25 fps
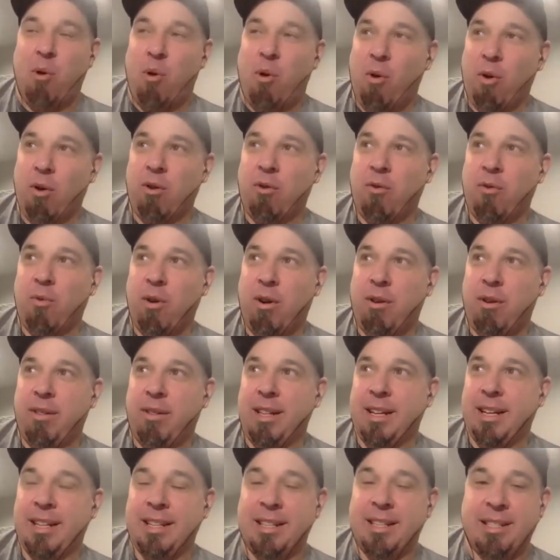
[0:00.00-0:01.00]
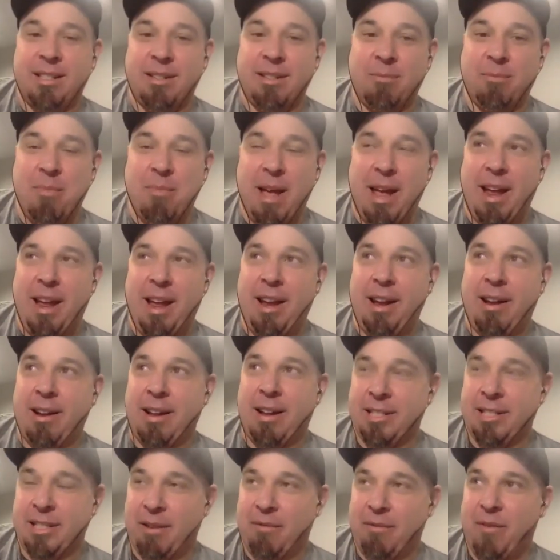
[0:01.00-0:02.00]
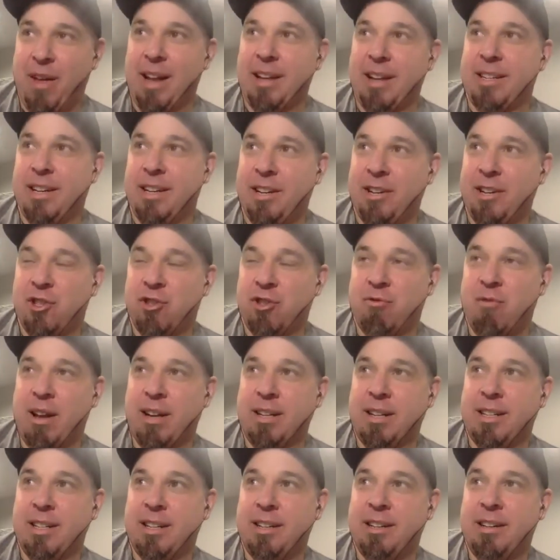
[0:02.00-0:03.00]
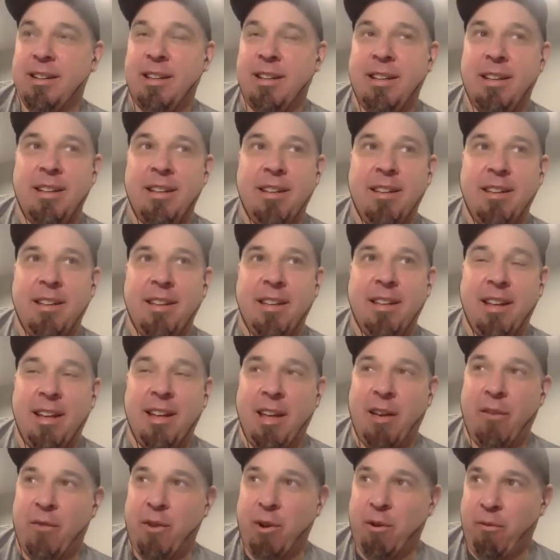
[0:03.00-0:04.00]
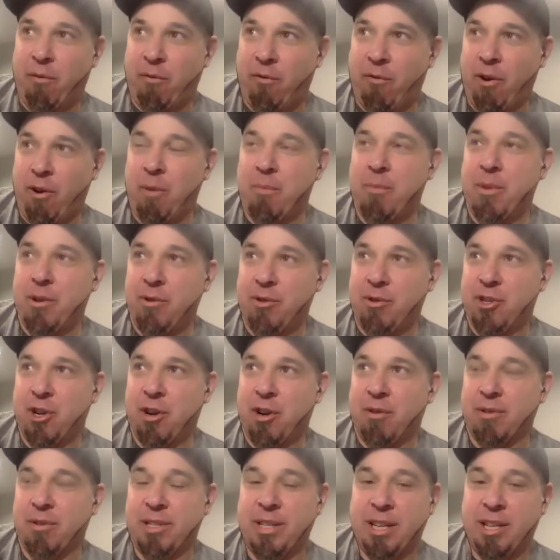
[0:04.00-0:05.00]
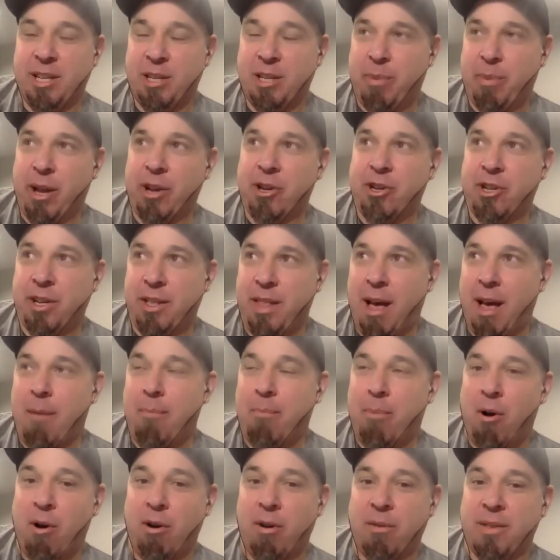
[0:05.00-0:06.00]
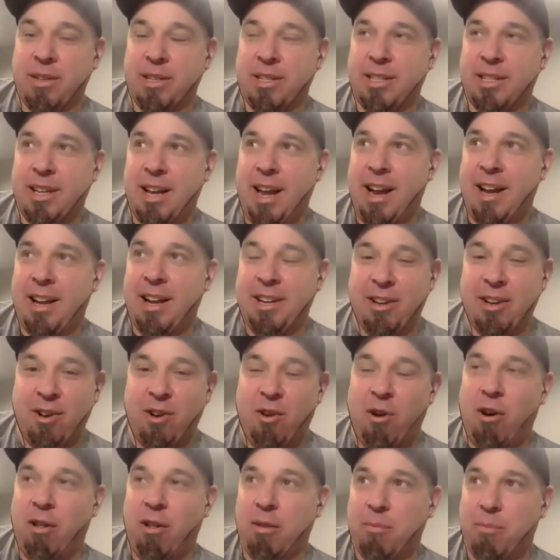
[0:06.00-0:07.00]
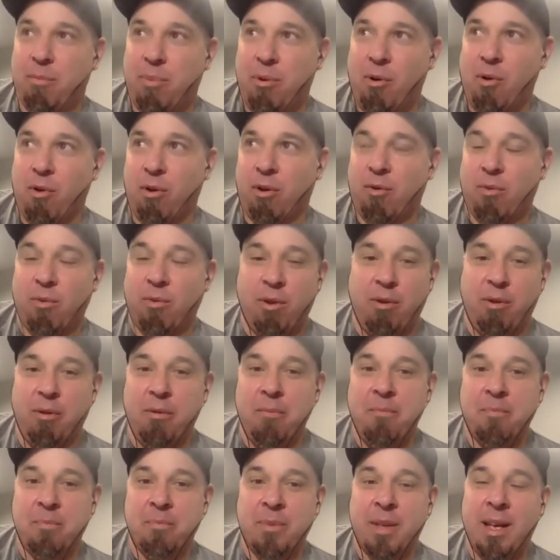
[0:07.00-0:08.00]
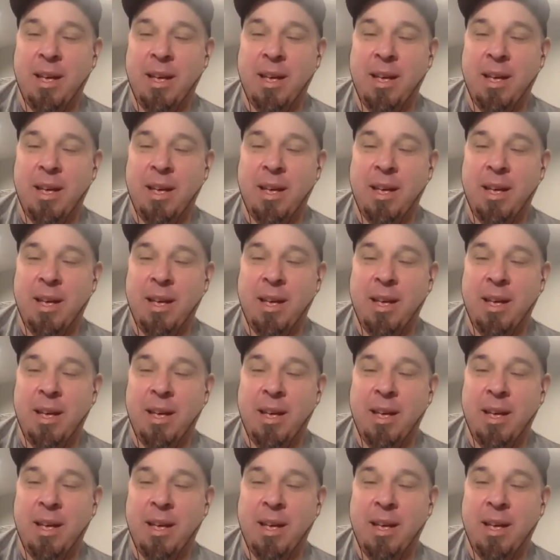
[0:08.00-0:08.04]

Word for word: pork roll is made is invented in Trenton. If you're from New Jersey, especially that part of the state, you call them pork roll.